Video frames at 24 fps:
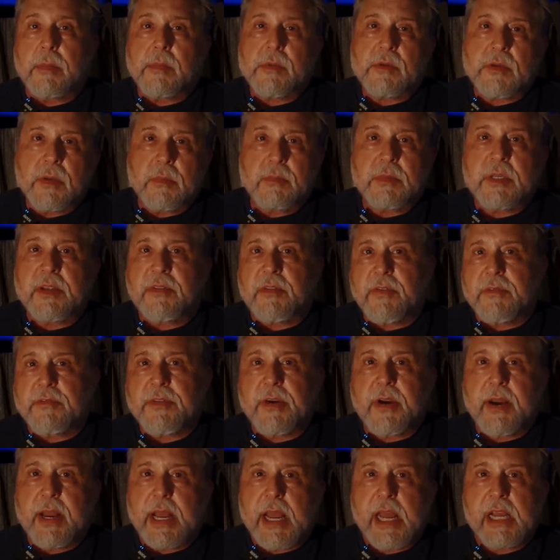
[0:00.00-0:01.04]
some different
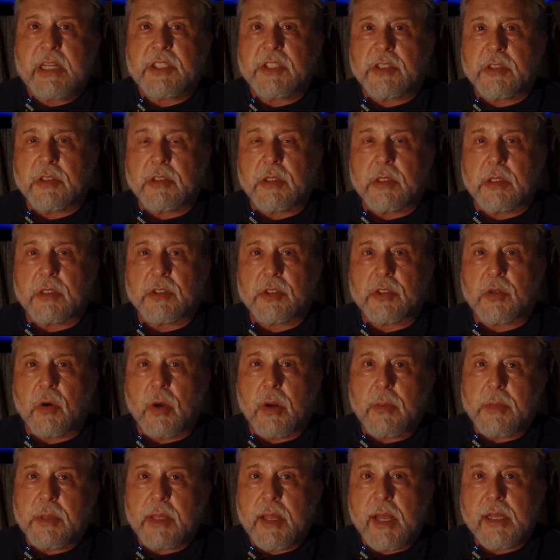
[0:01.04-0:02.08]
variations of the
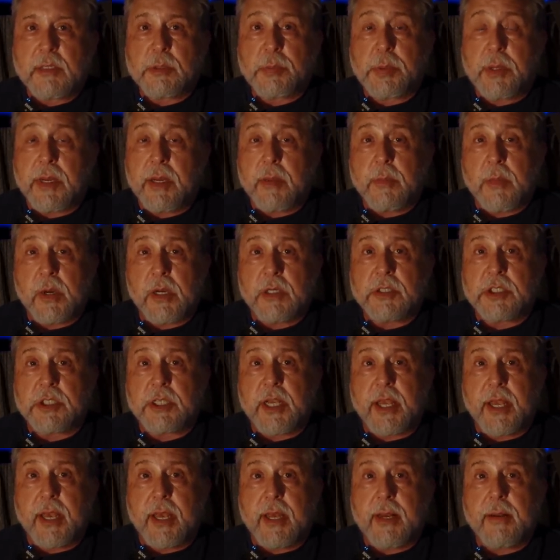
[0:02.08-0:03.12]
story, but that's pretty much
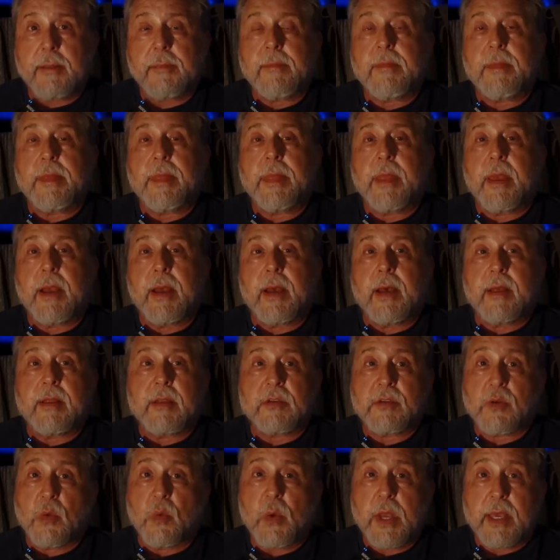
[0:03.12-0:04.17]
it. Uh,
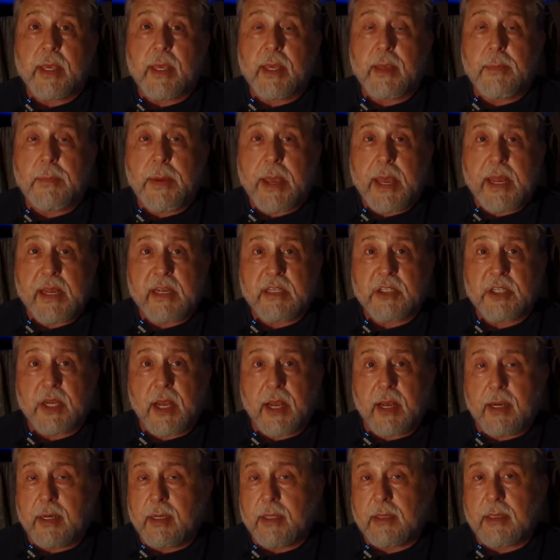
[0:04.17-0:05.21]
there's a wiki page
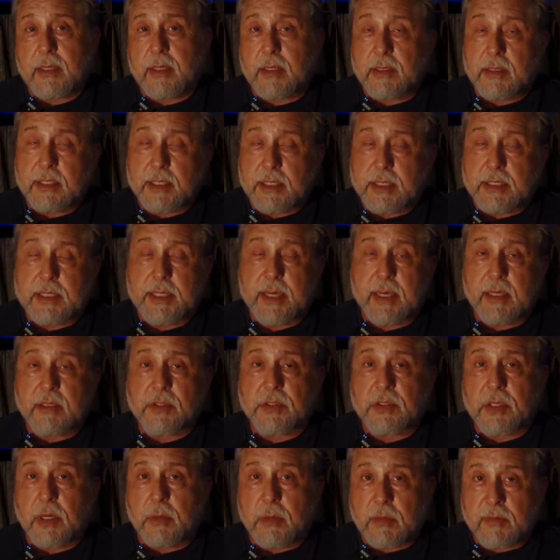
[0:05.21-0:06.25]
on it that
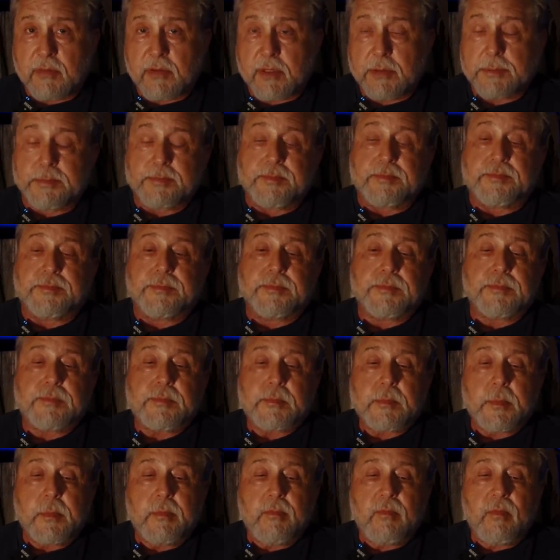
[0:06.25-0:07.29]
details some of it.
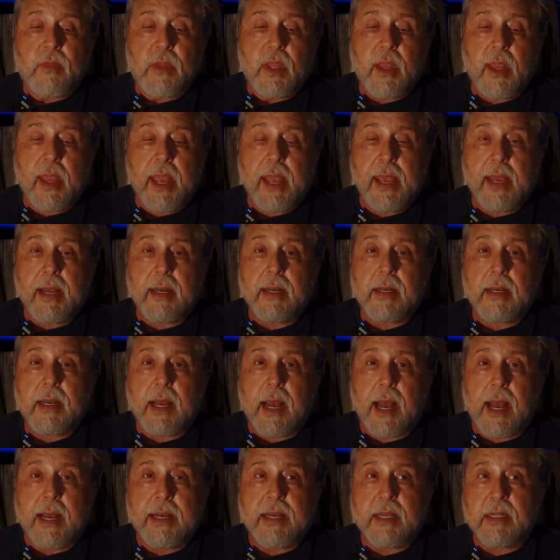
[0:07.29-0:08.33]
And
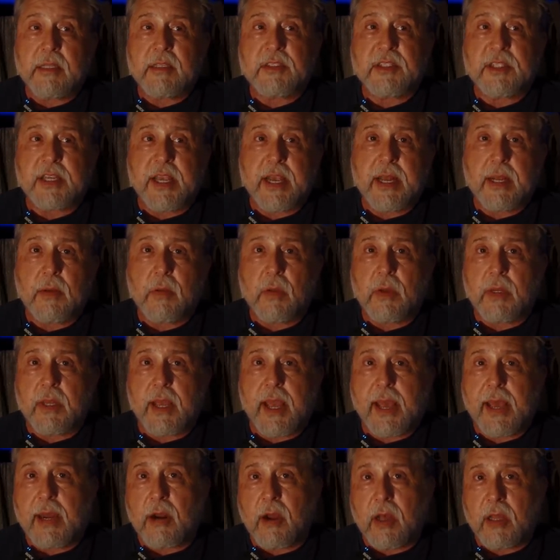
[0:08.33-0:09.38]
I didn't see anyone
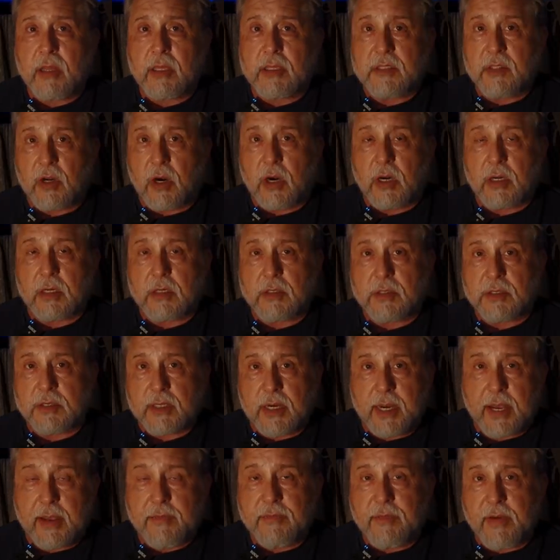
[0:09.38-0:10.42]
that had all these articles
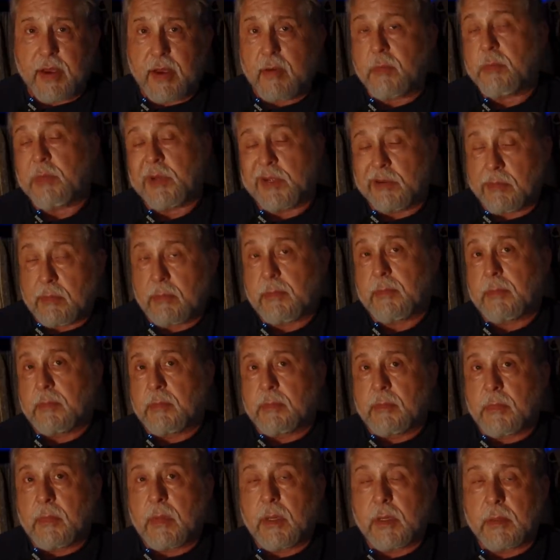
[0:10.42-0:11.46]
that I found, but
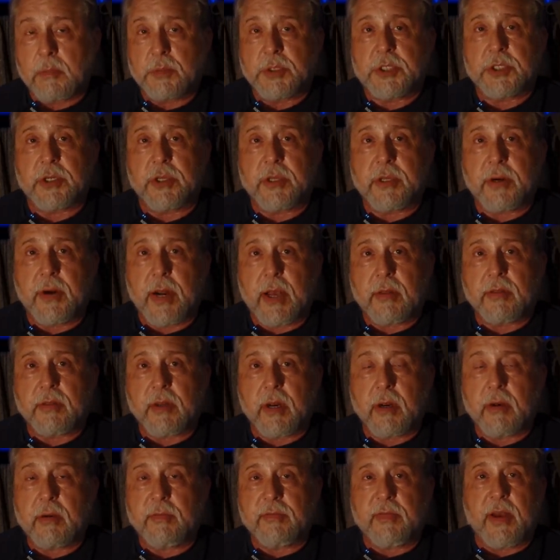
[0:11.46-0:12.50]
I'm sure they're out
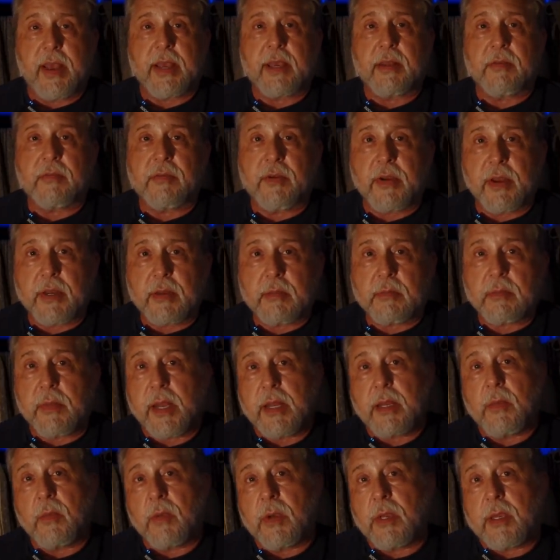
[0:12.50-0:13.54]
there if I can find them.
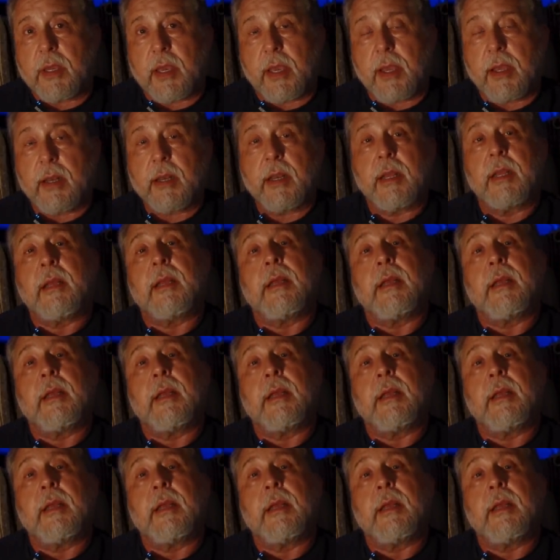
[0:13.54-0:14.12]
Anyone can.